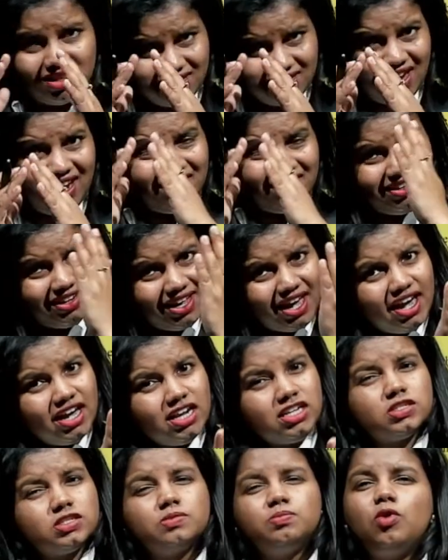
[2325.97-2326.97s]
the entire
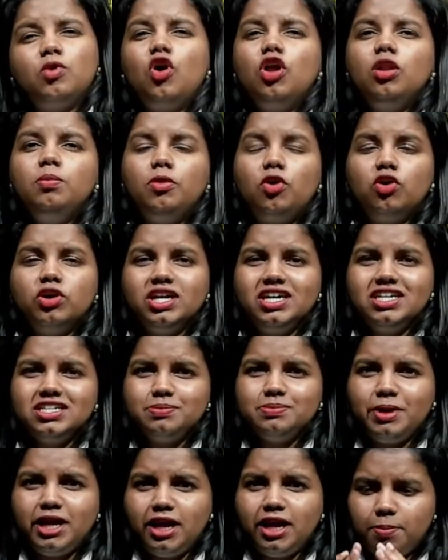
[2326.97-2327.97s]
small body is
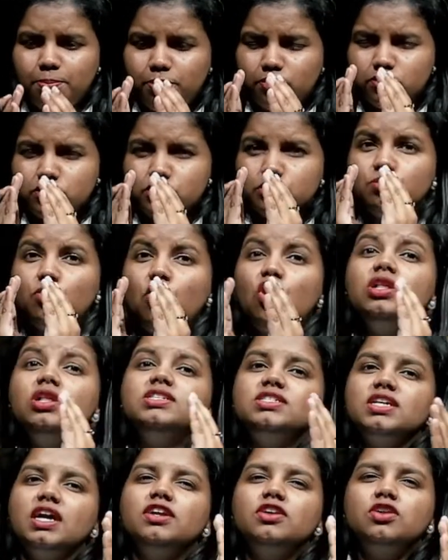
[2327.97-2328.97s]
made up of small
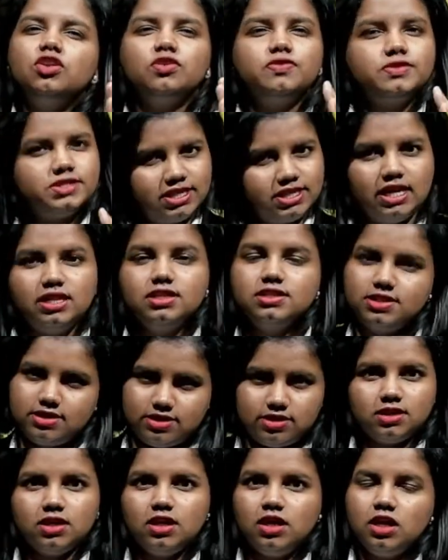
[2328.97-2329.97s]
set of
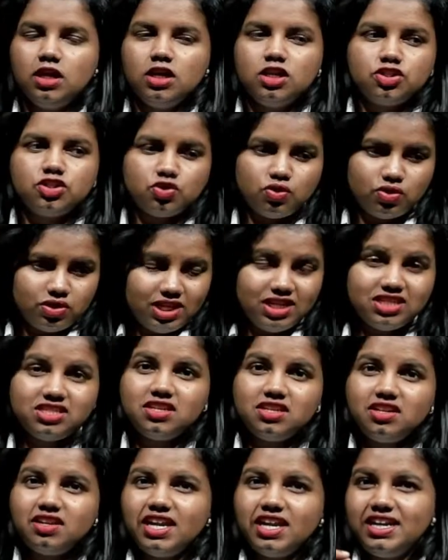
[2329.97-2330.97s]
cells. So
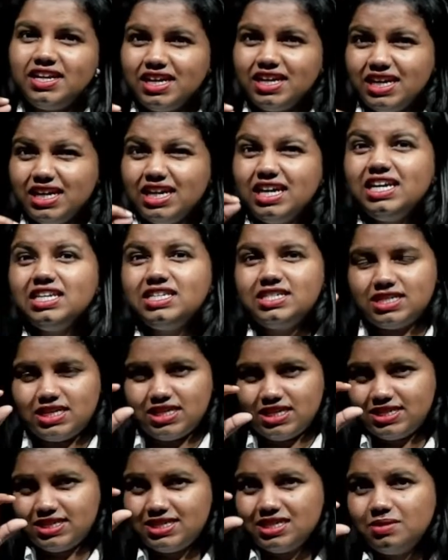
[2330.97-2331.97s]
regenerating each
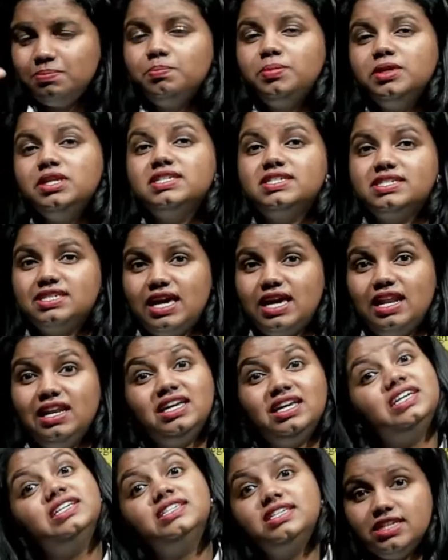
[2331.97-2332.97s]
simple cell
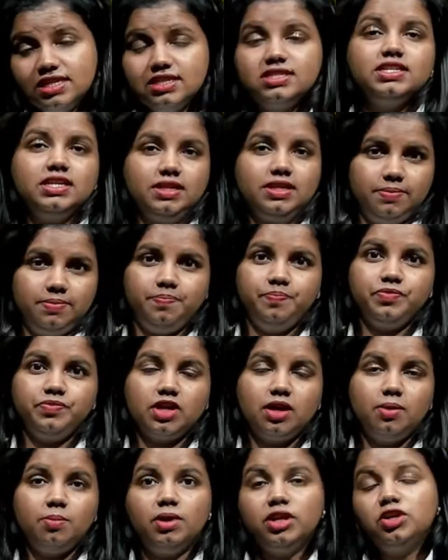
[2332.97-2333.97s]
is easy,
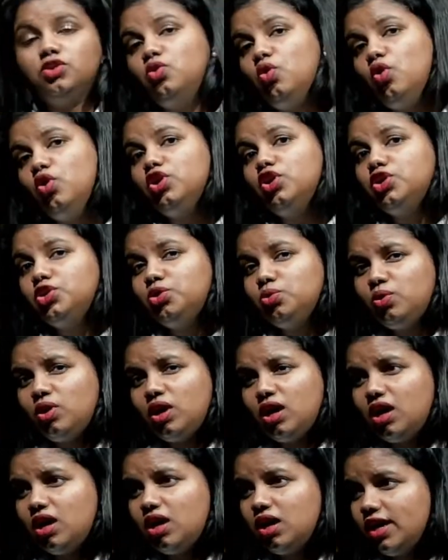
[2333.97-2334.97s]
but going to
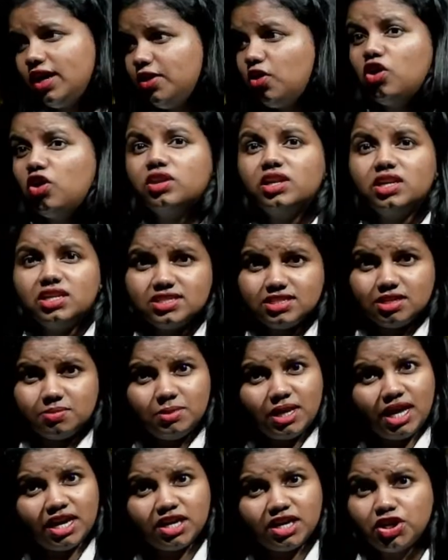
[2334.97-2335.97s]
an organism
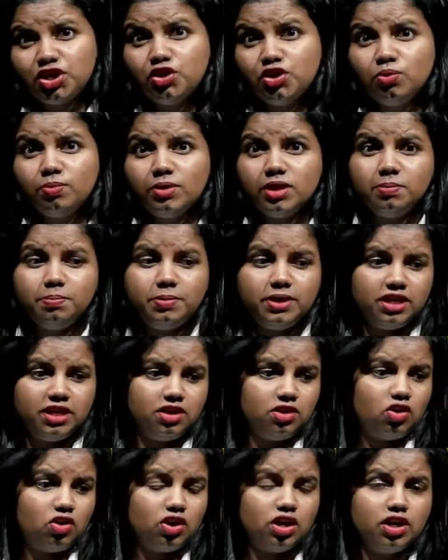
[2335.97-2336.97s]
like human being
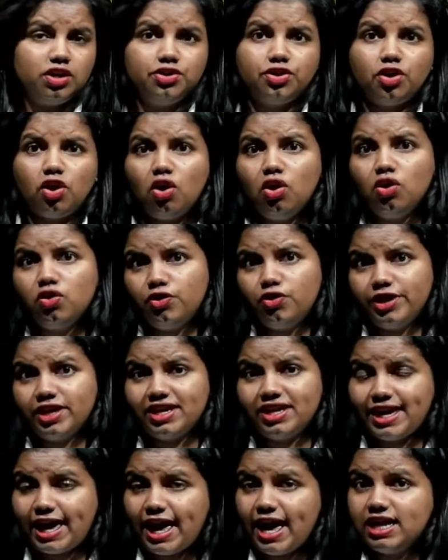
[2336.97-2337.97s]
or a dog or a
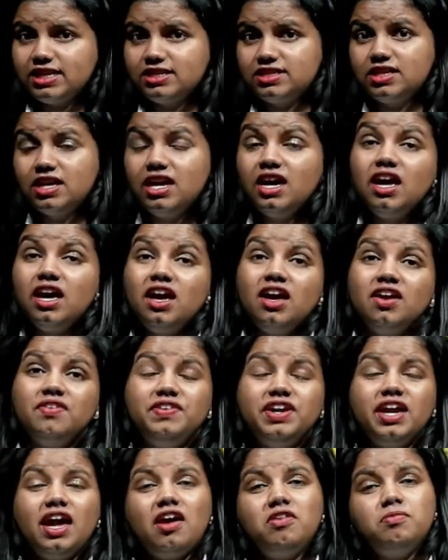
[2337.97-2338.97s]
cat,
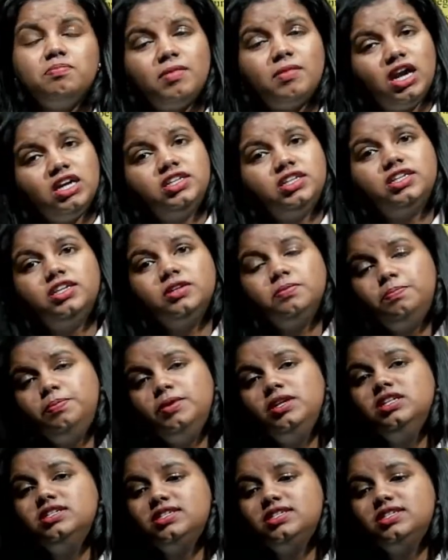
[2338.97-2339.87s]
we have multiple